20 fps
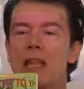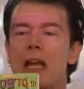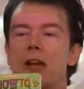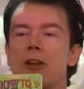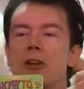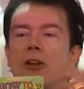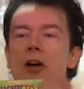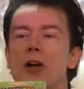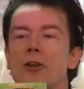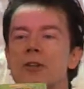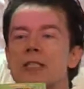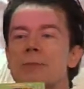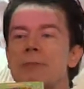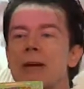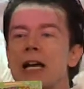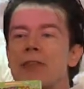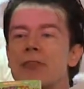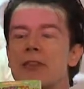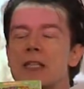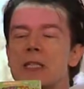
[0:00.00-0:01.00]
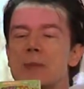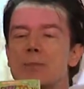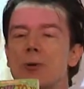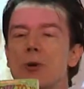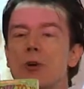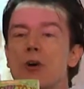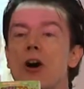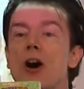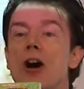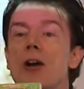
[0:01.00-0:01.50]
Lots about this
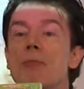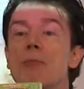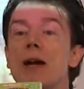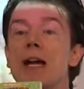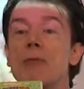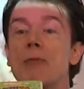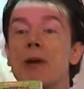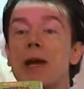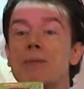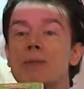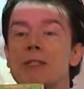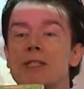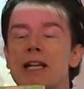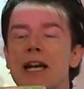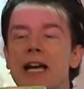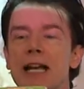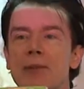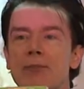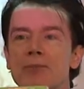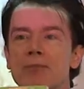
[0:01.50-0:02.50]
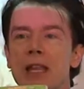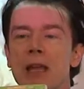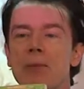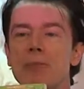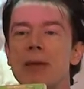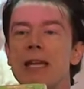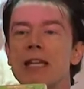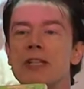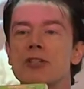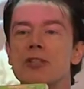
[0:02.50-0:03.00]
book on my website,
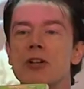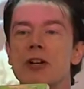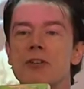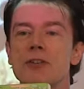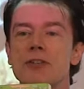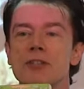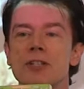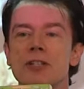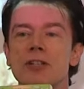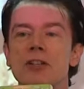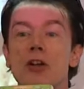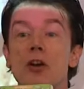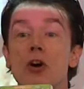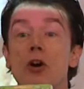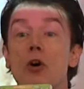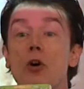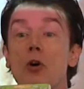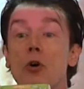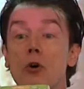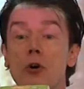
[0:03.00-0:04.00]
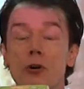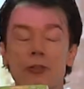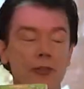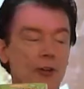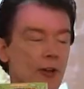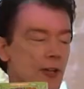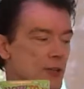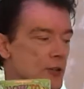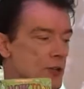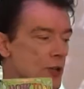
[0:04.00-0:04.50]

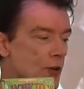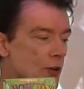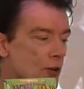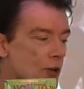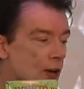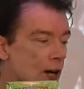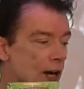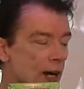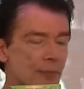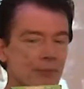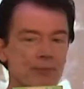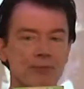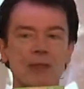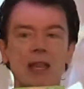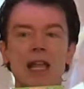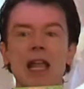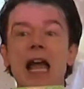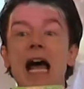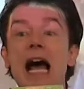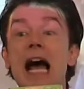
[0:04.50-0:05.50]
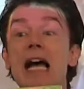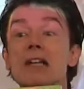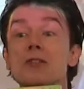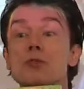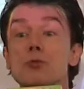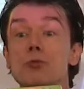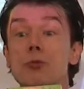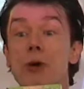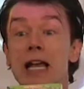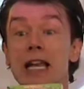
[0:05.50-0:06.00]
petejohnsonauthor.com.
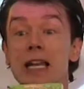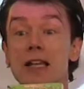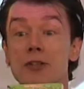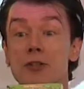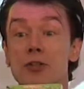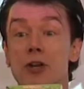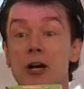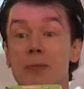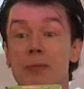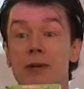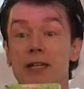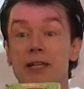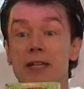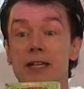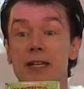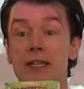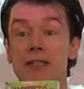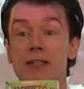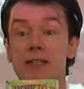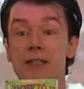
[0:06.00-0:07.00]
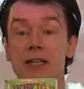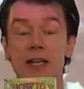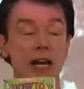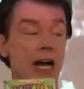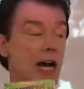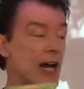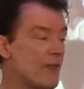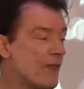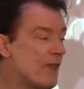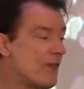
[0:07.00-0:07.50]
As well as comedies, I'm